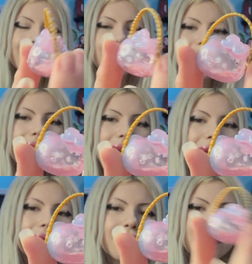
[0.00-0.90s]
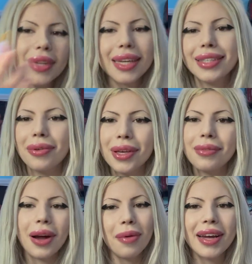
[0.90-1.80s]
So cute. So
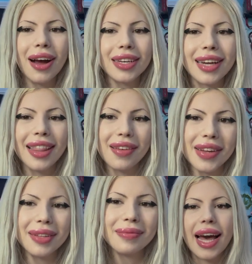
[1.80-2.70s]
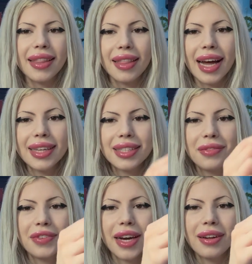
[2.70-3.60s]
cute. Oh my gosh, I love it. And the last and
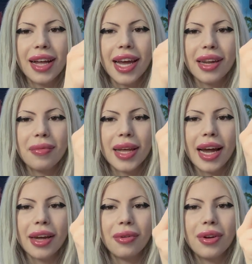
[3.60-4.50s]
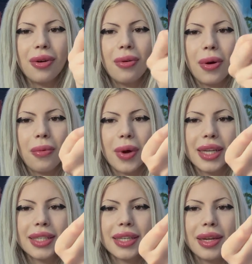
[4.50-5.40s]
final item that I don't know what
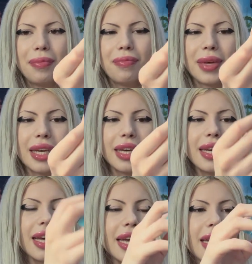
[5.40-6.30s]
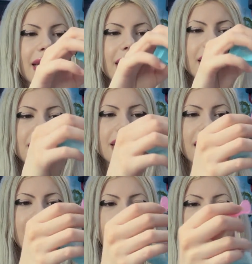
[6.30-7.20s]
it's gonna be is
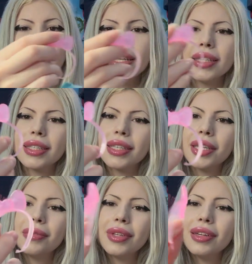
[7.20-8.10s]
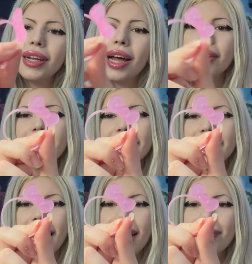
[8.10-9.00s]
this cute little Hello
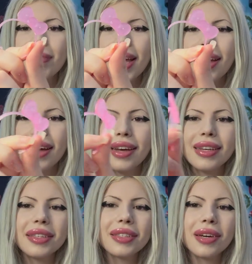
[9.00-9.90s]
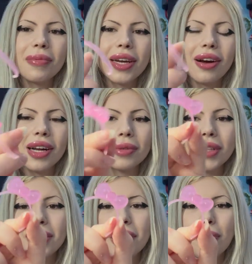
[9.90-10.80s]
Kitty headband. Oh my gosh, with
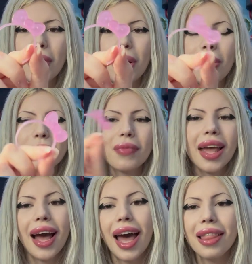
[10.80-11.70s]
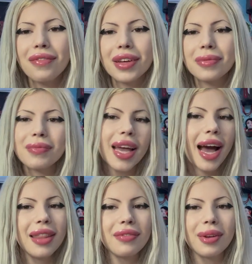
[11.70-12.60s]
the little bow. I love it.
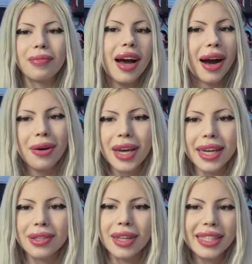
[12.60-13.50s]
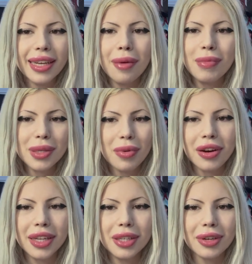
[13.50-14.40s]
I love it. Okay, so let's get Miss
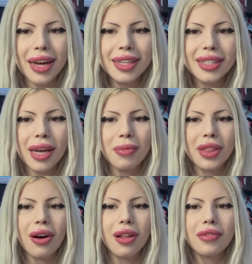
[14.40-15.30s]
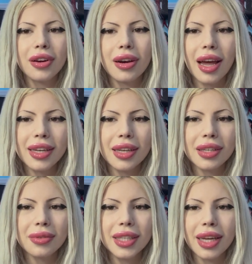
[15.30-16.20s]
Pearly dressed with all of her
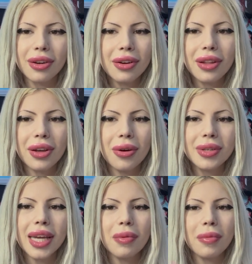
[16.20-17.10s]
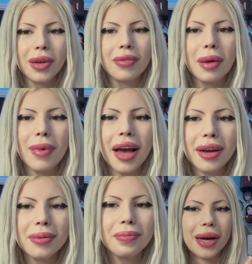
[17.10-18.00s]
accessories and her clothes and we'll be right
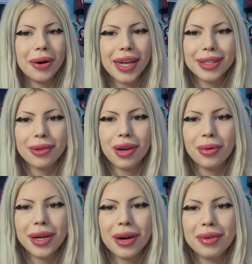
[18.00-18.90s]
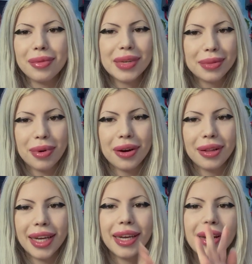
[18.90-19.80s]
back. Okay, so here we are with Miss
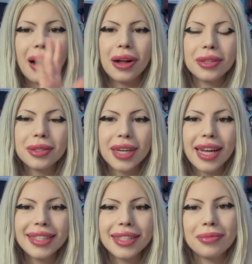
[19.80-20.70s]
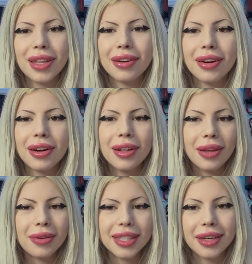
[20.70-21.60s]
Pearly, all dressed and with her
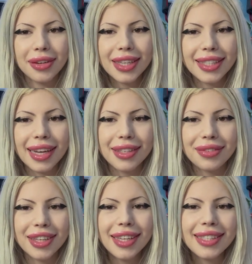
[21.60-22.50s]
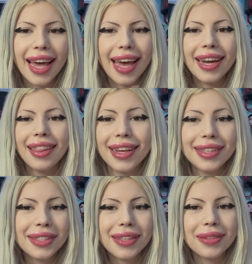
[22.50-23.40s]
clothes and her accessories, and I
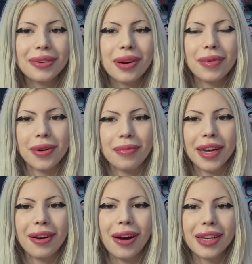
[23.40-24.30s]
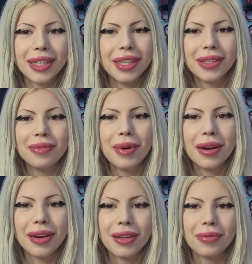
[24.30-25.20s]
she's adorable. Oh my gosh, I should have bought
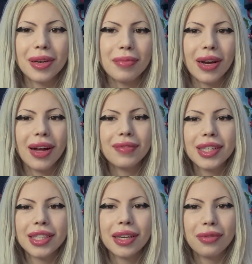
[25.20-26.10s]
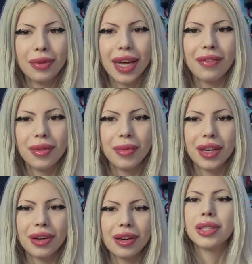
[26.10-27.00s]
another one, but I'll have to check if we have them here.